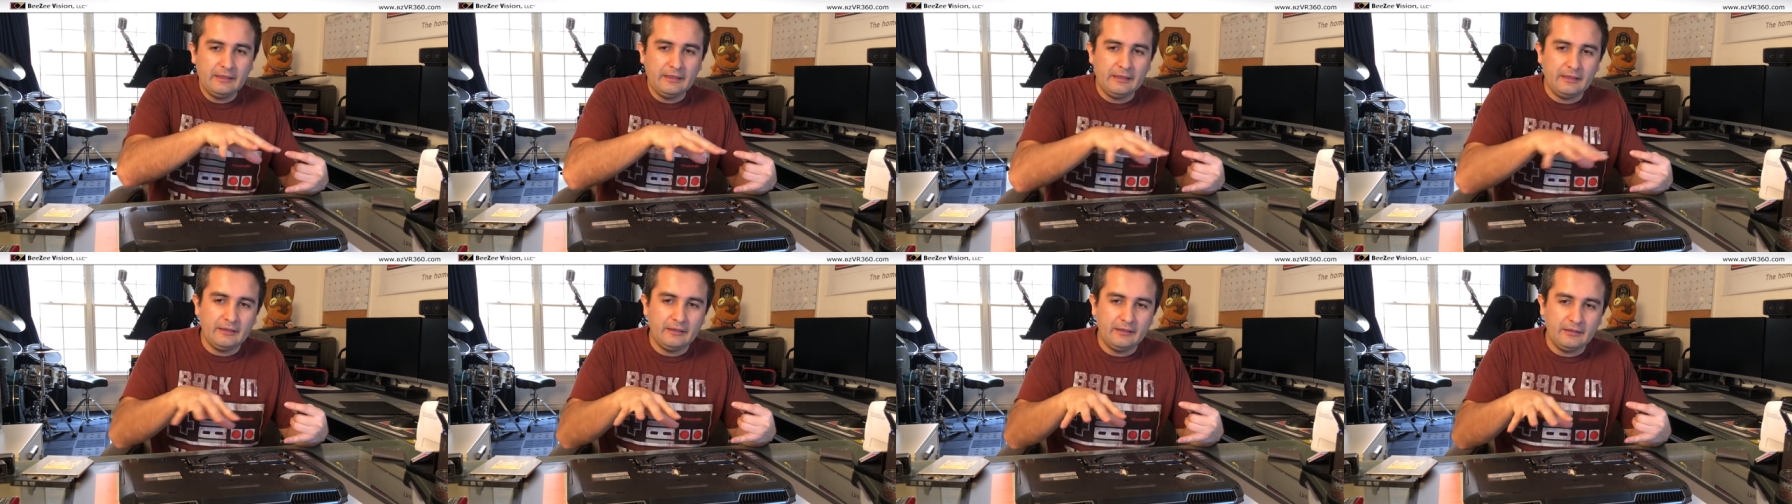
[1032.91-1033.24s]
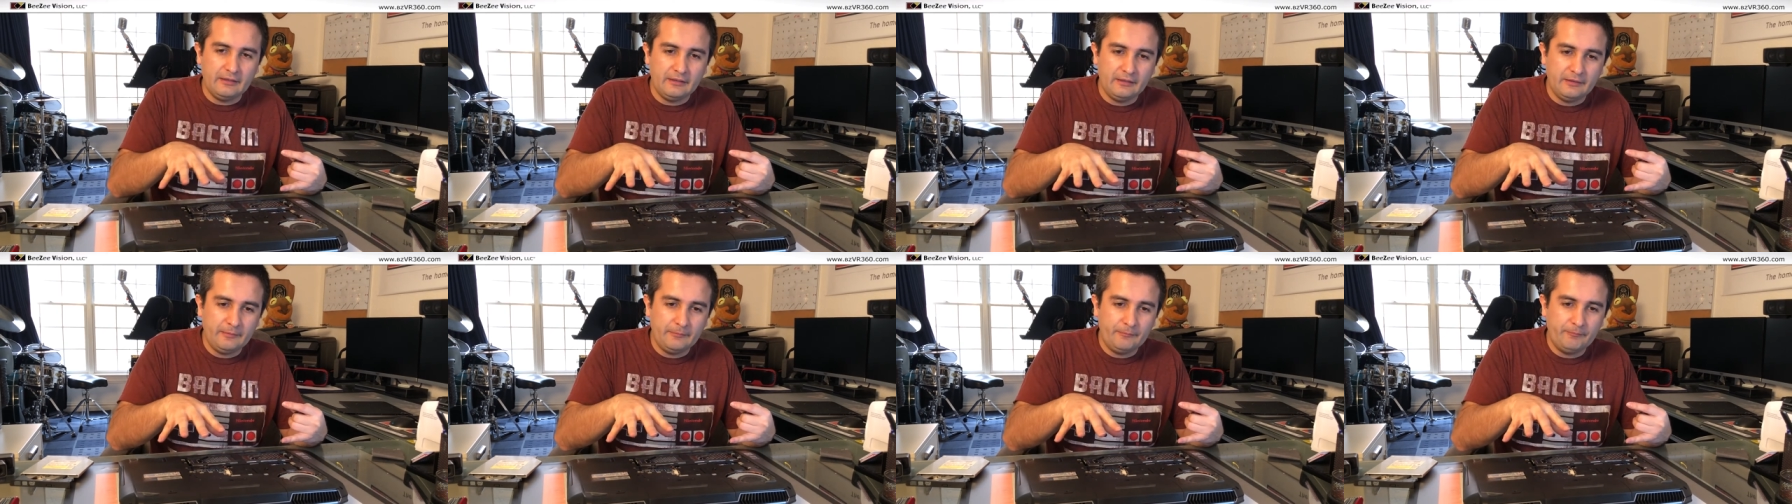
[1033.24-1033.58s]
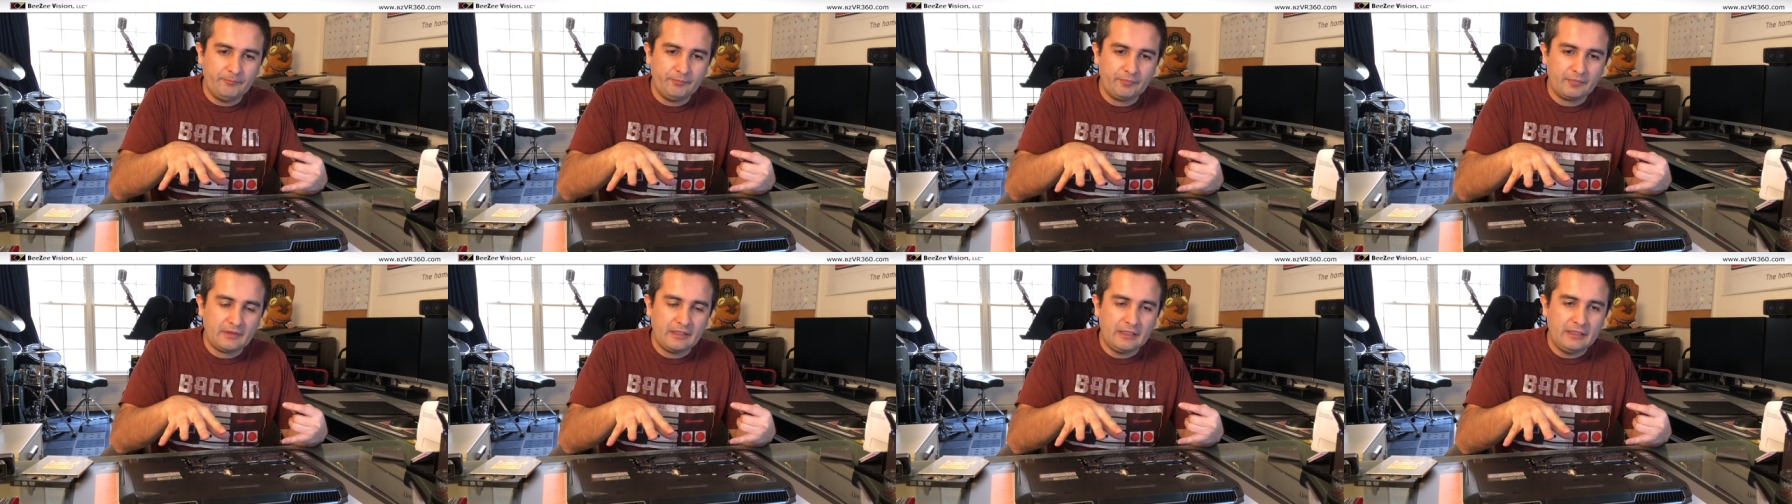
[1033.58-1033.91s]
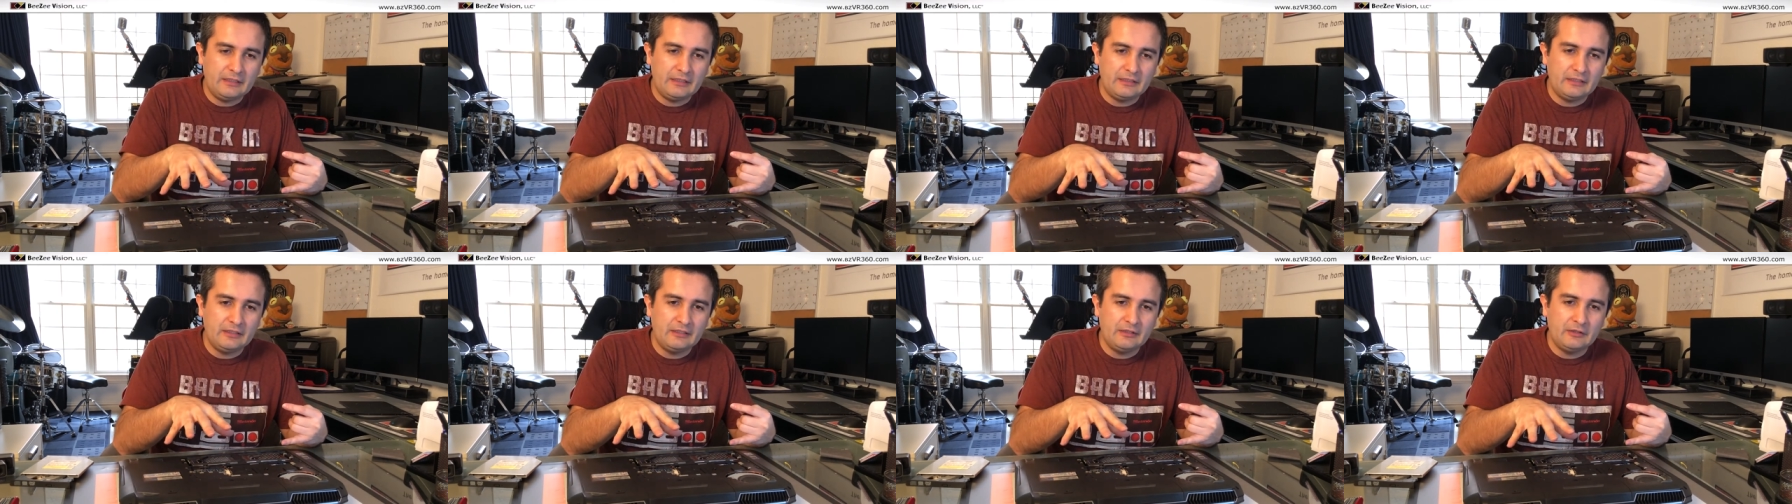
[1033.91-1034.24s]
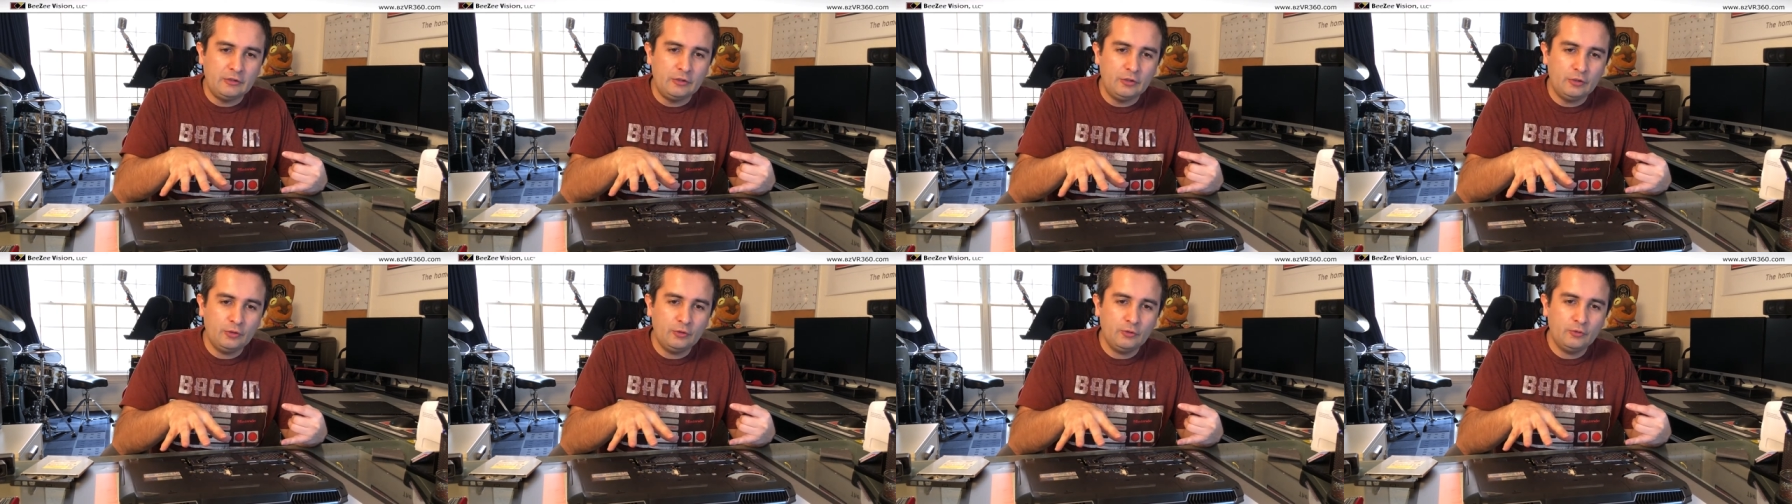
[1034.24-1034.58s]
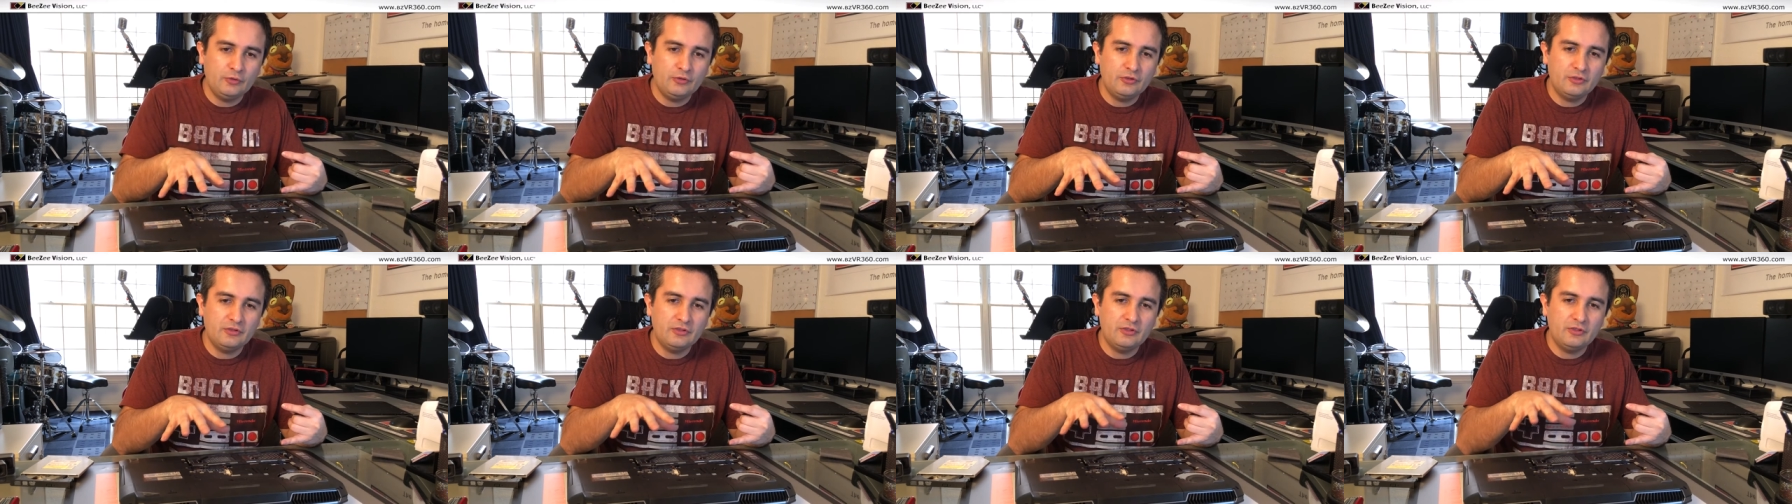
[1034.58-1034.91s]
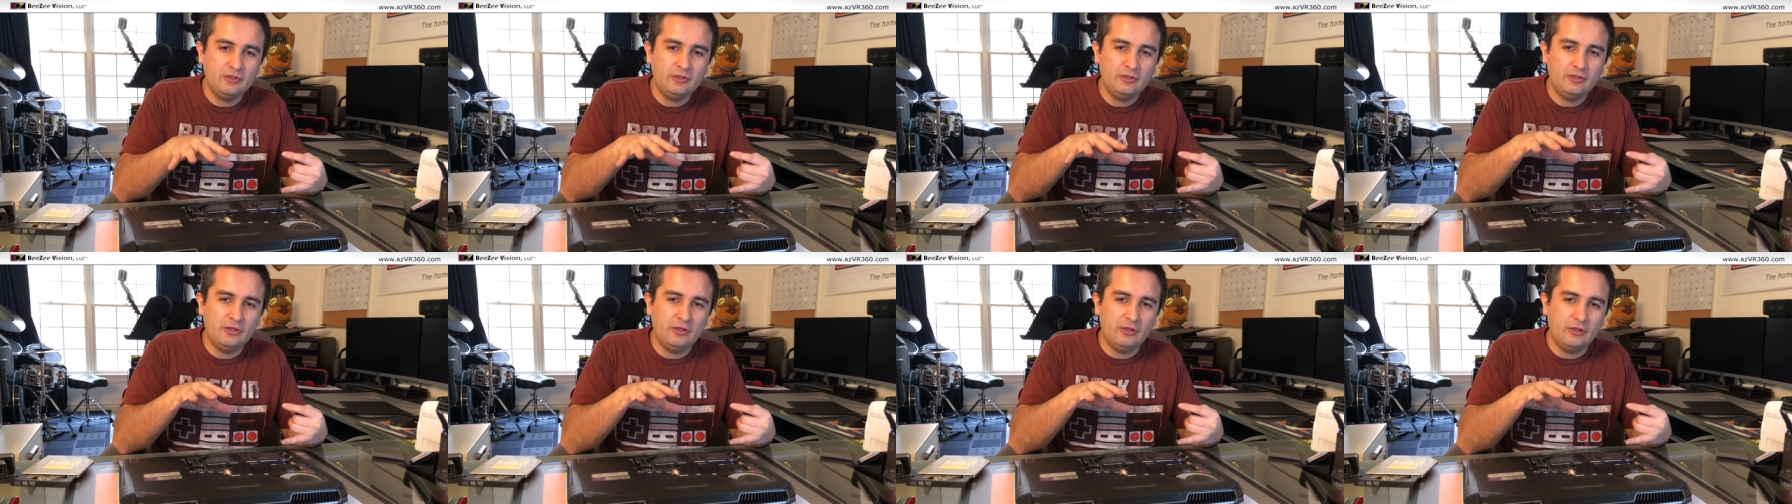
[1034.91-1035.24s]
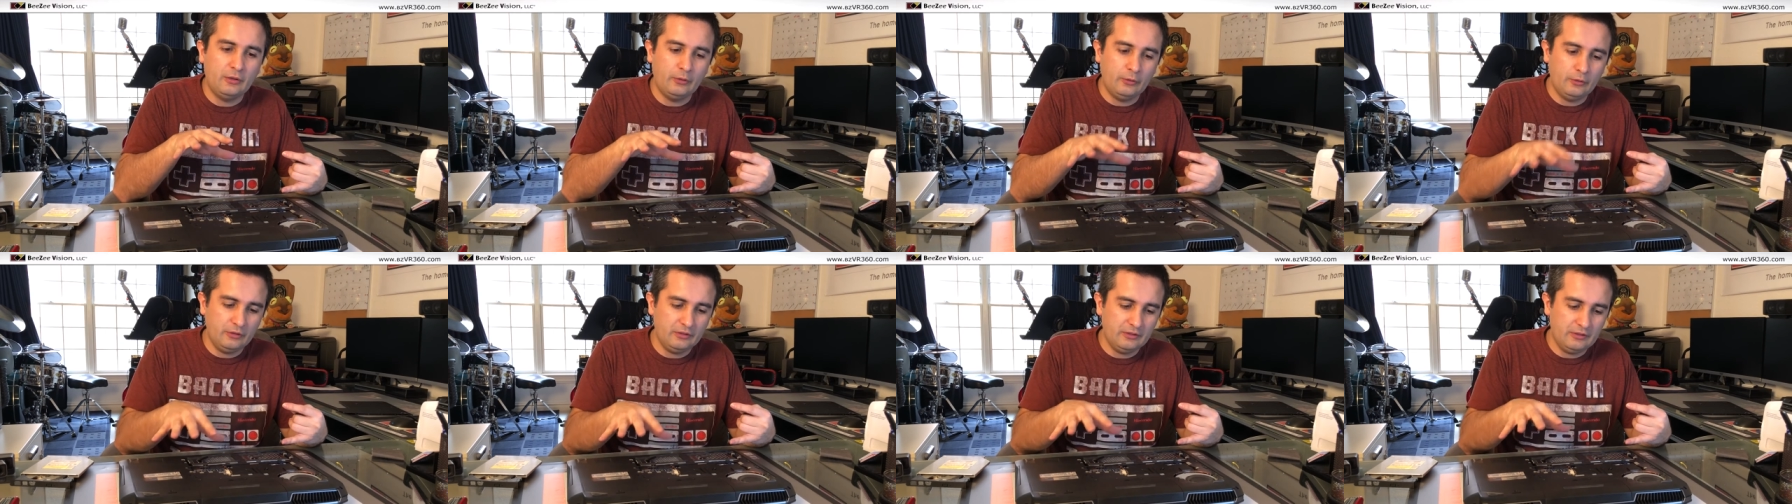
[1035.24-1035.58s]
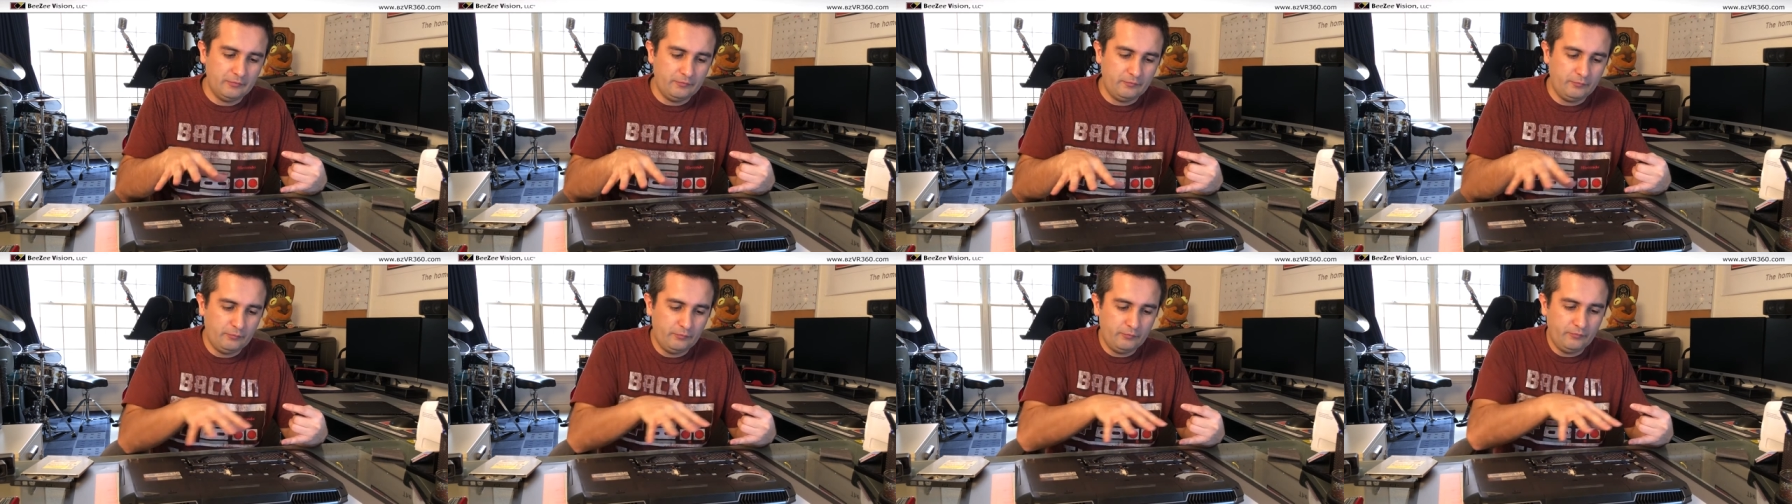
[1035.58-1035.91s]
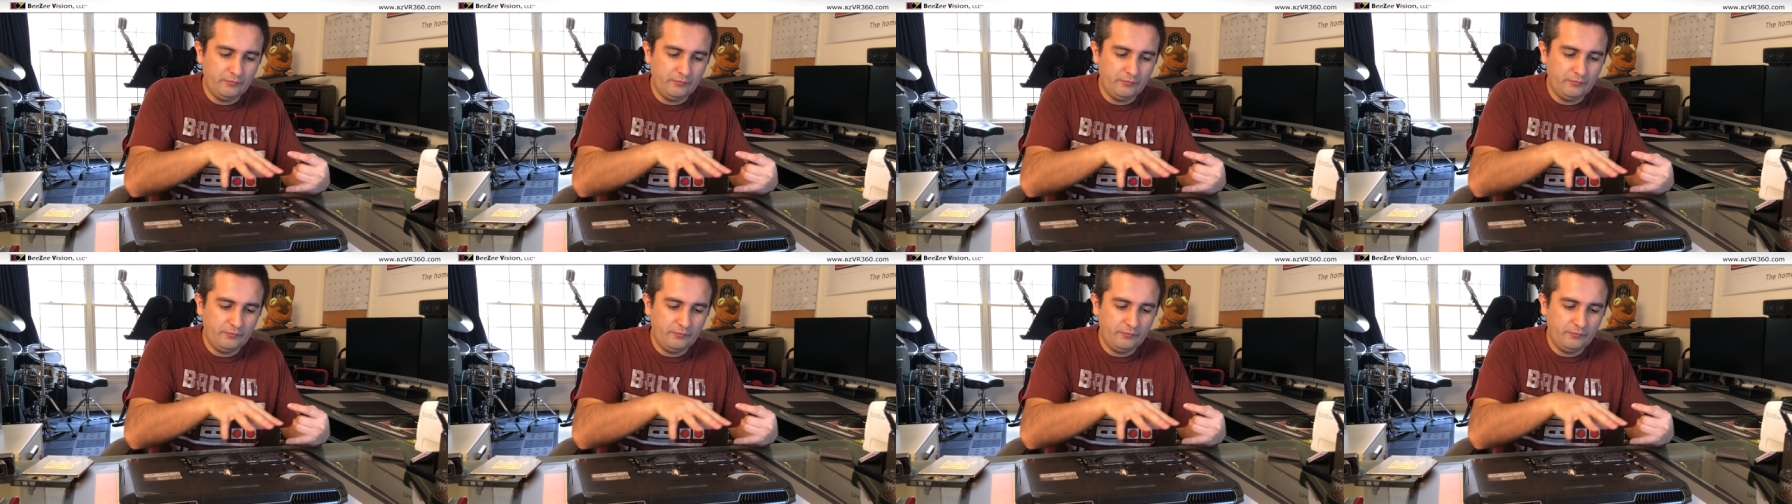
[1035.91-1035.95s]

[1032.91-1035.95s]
and it knows all the